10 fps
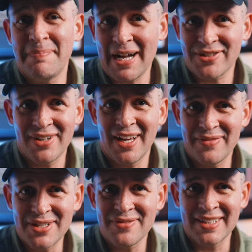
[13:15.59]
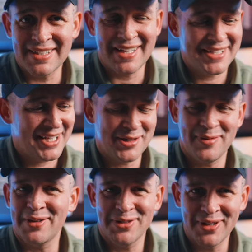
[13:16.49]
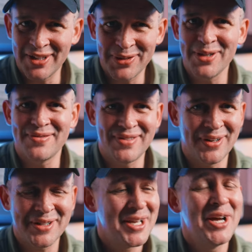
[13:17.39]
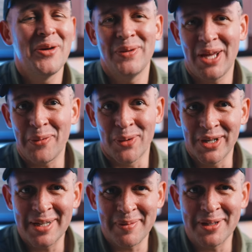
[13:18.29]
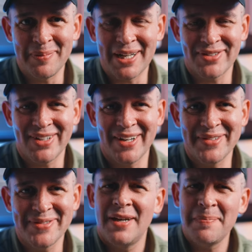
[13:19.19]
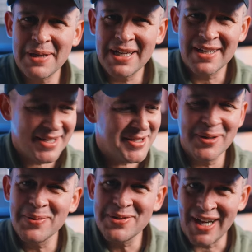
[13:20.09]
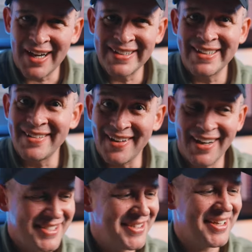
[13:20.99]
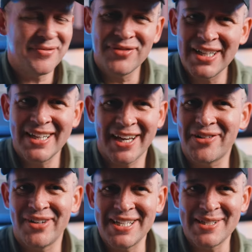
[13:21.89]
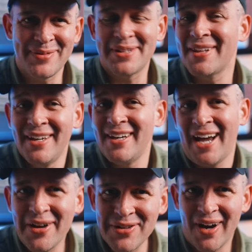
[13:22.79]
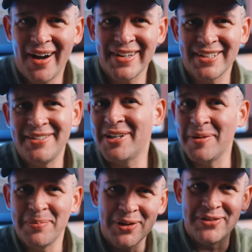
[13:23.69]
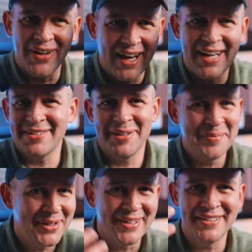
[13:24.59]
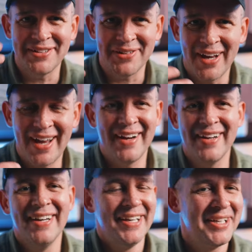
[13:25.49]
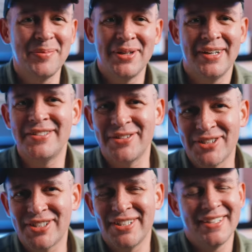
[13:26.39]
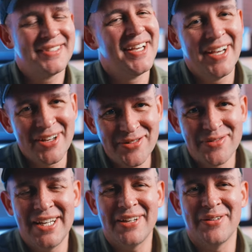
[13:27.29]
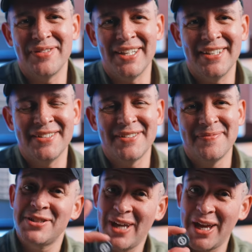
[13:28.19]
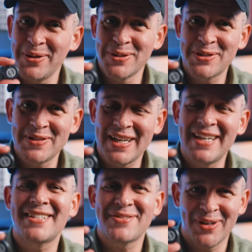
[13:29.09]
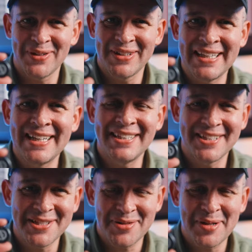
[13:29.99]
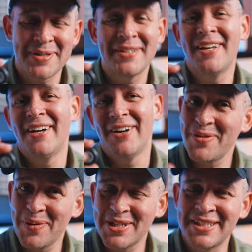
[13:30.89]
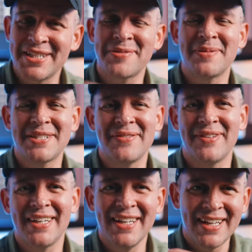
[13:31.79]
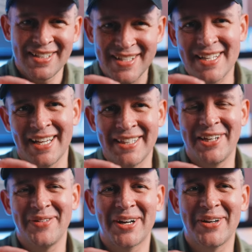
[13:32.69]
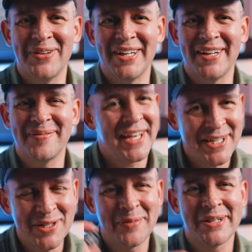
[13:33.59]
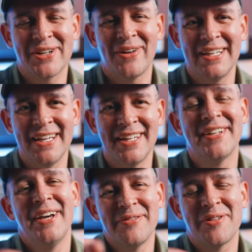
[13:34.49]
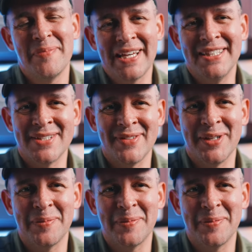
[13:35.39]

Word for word: battery life is fantastic as well, so you can do your vlogs without worrying about the battery life. And because it's so tiny and light, you can really get creative with how you hide it. And you can put it on your hat, you can put it under your hair, you can put it under your shirt, really convenient. To get yours today, just follow the link in the description, or if you're watching this from a TV, just scan the QR code. Here. And thanks so much Hollyland for making this video